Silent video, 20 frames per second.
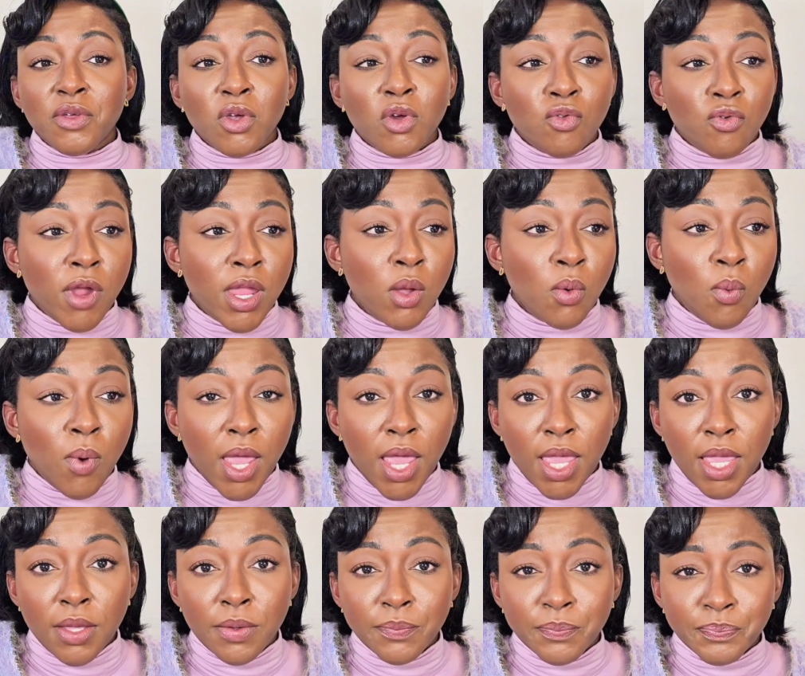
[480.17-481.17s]
great
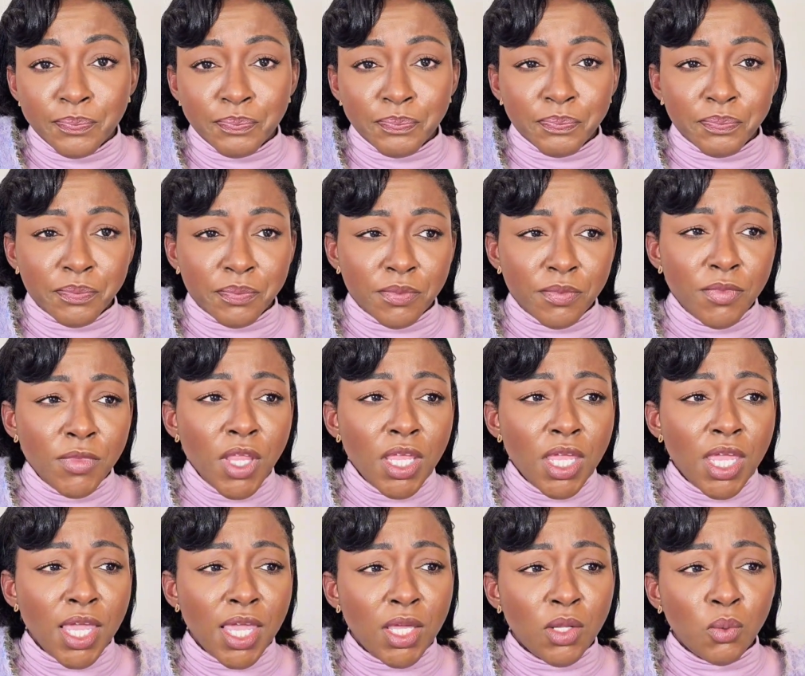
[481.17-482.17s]
way
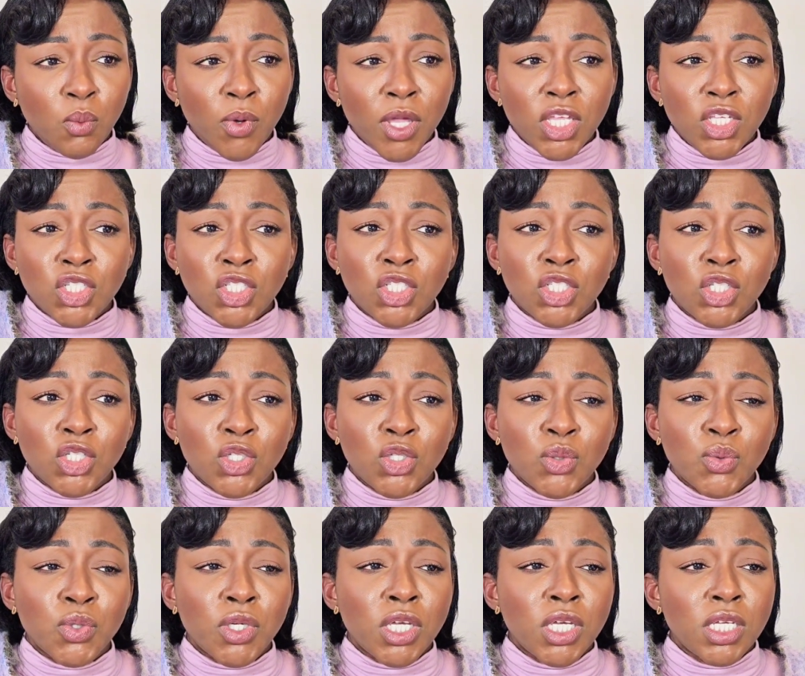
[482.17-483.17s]
in which
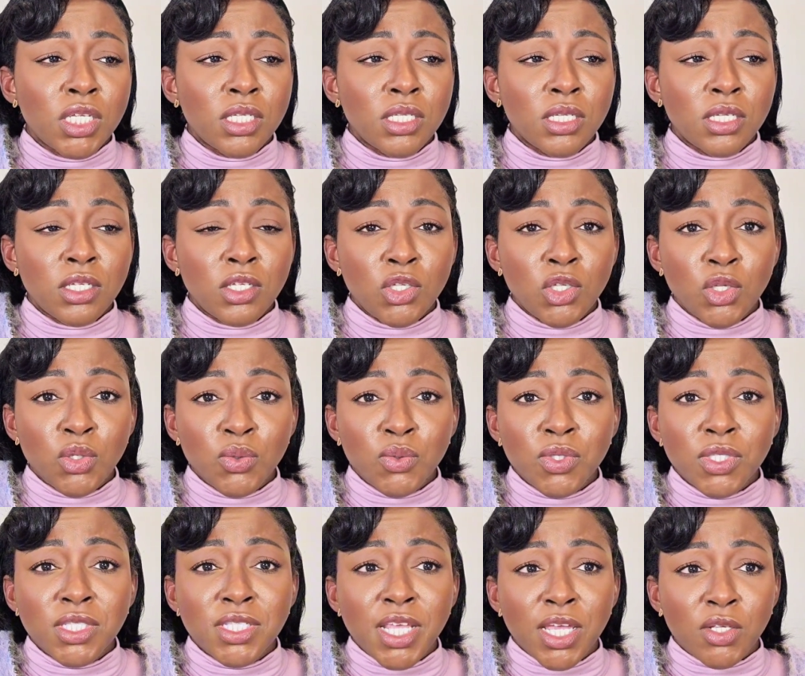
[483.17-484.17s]
you can
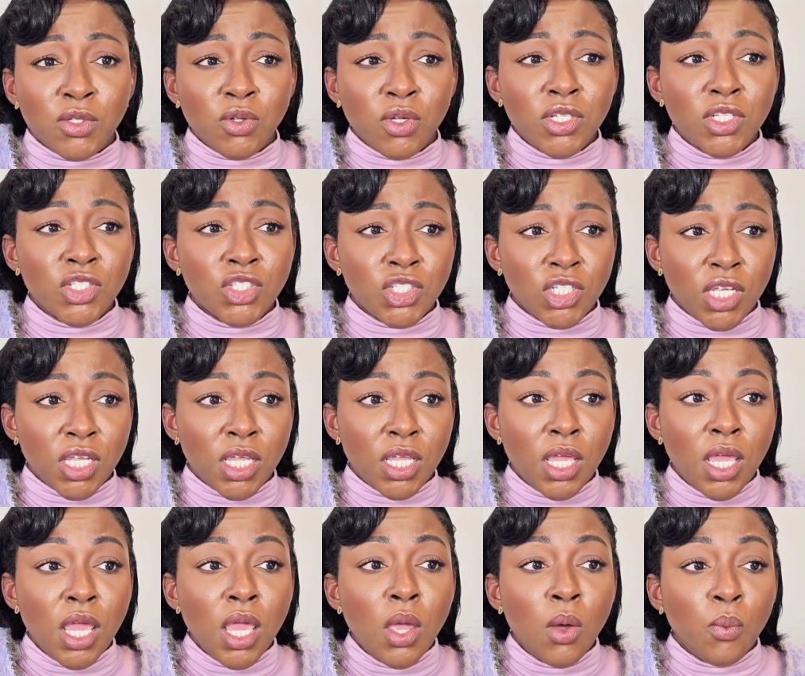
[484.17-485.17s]
use technology
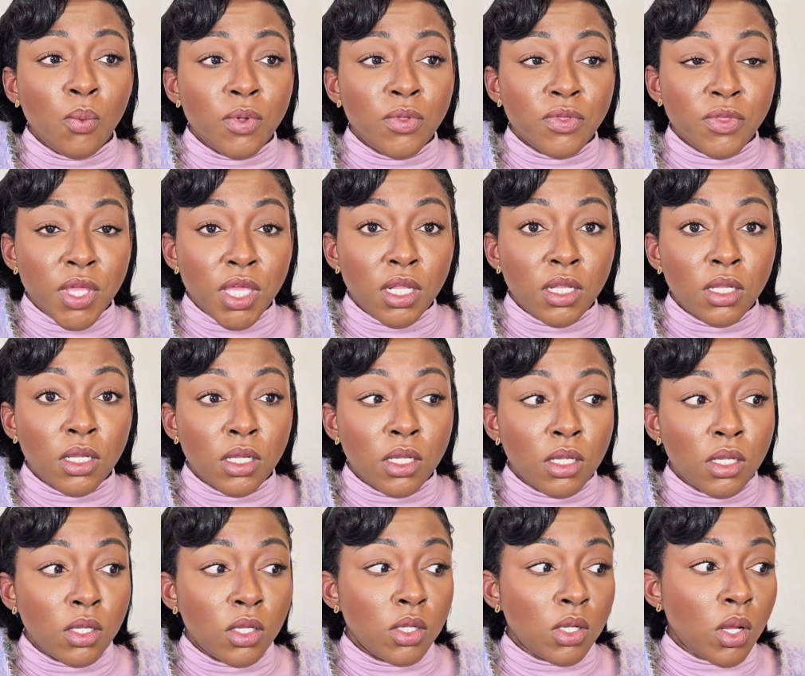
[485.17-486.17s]
within
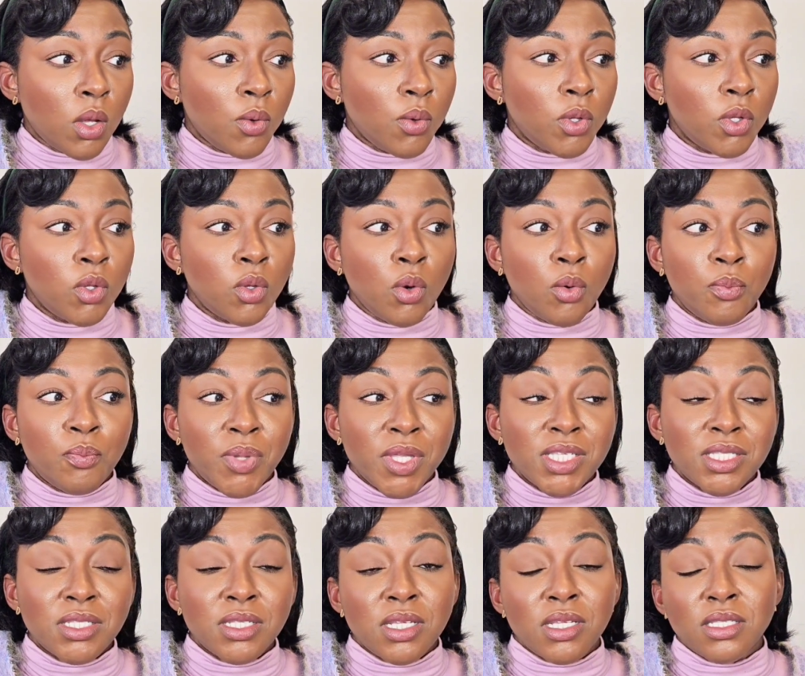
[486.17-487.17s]
your
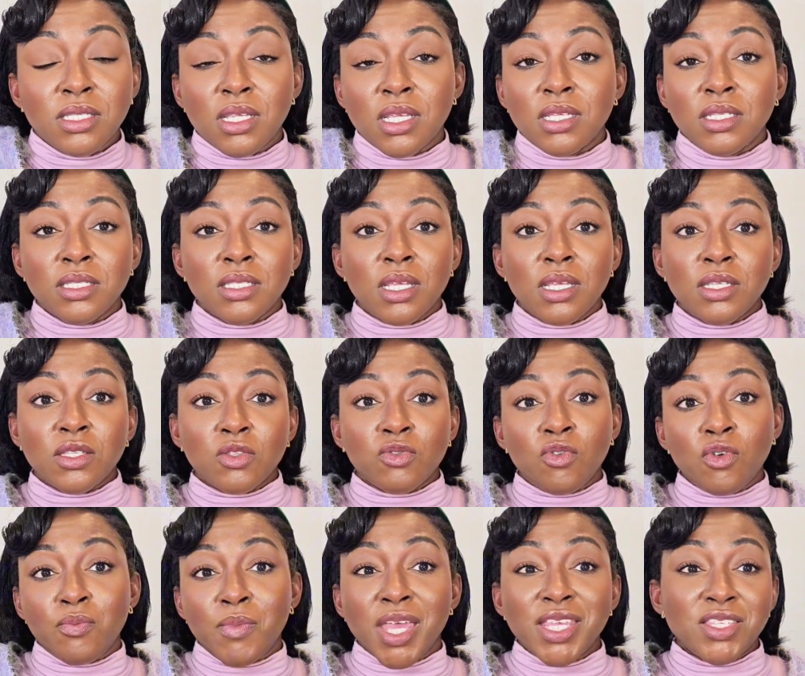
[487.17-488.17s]
business is
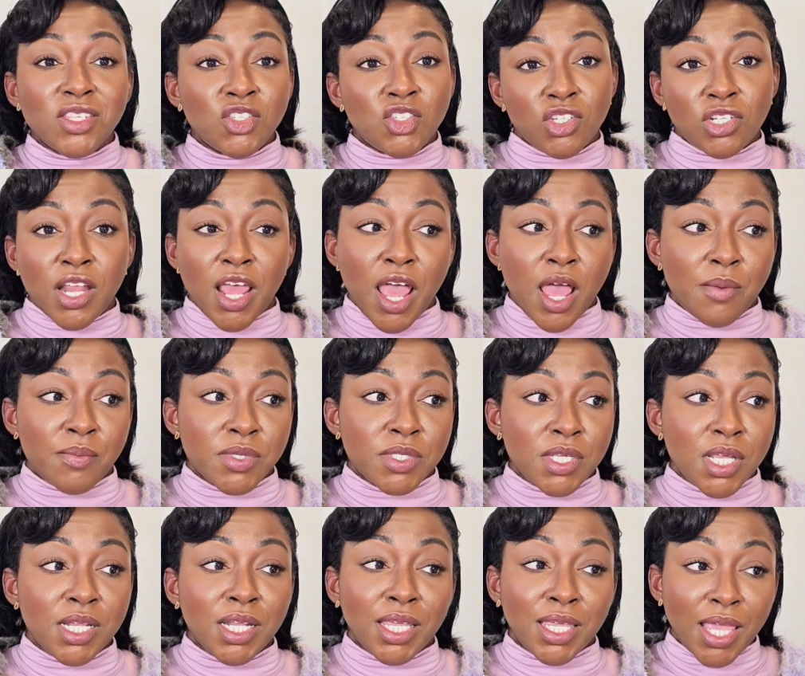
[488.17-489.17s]
through messaging apps.
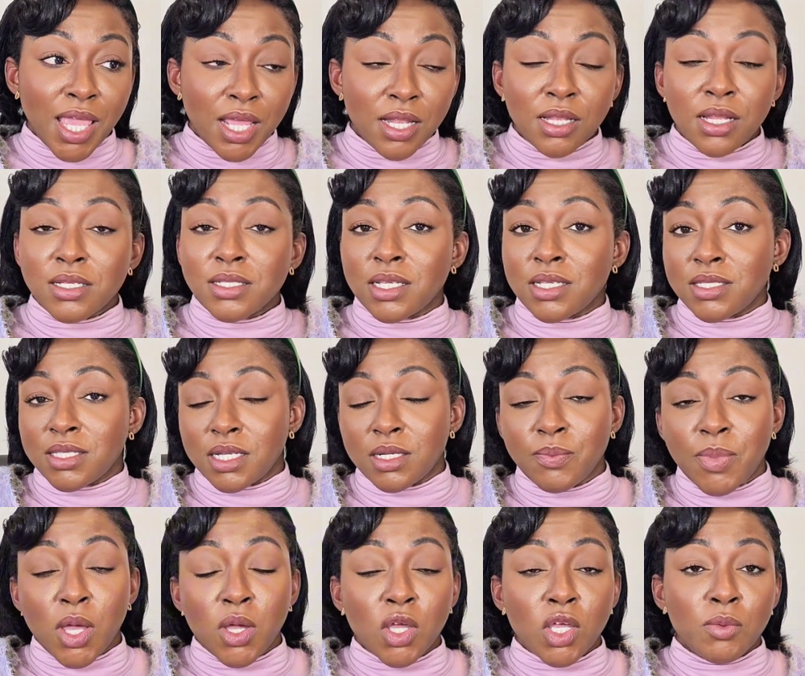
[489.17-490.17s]
And again, as I said
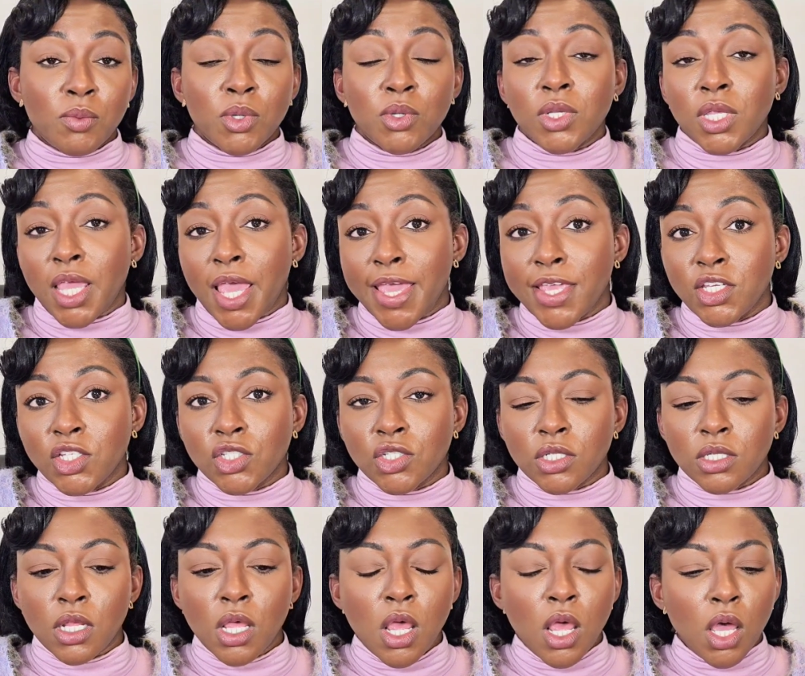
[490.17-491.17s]
about
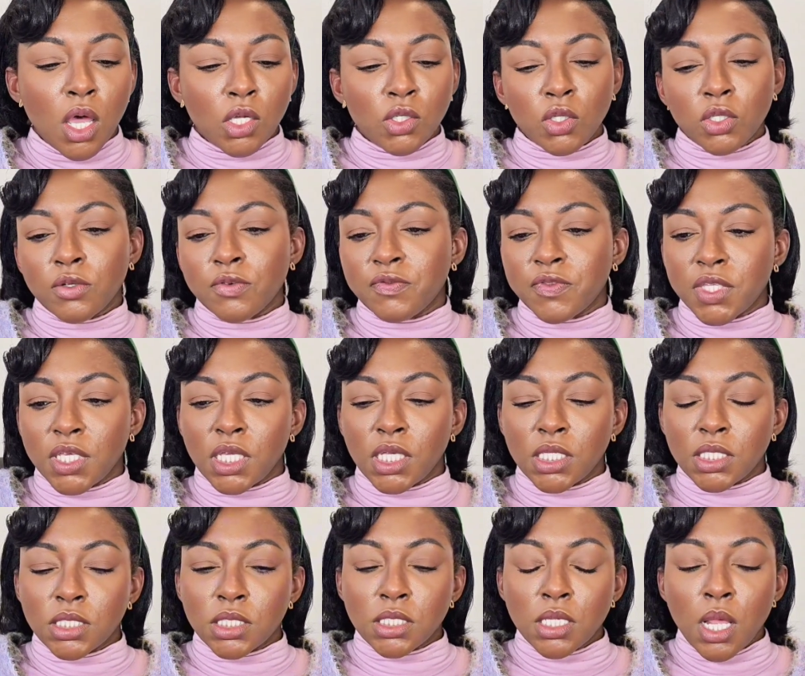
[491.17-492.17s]
communication, a lot of
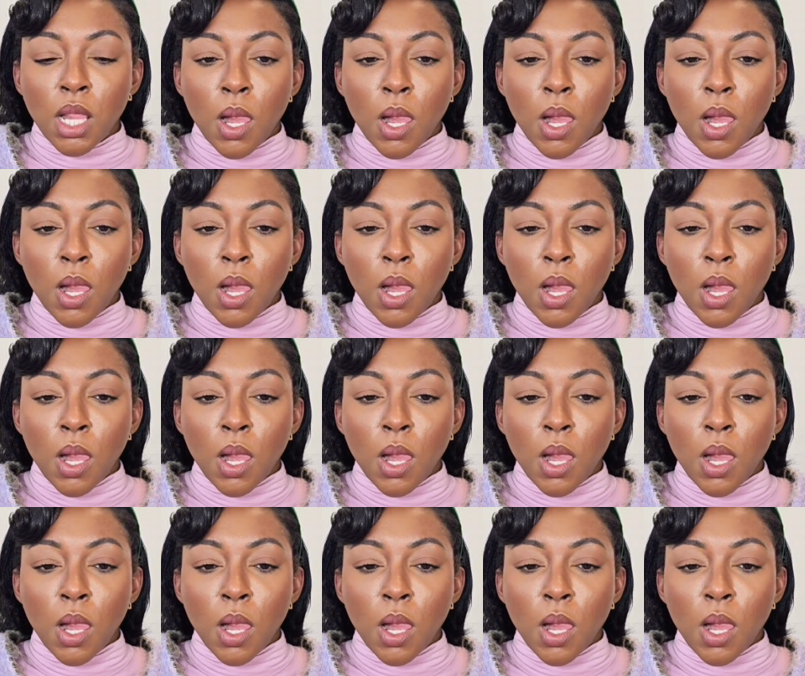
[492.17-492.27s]
these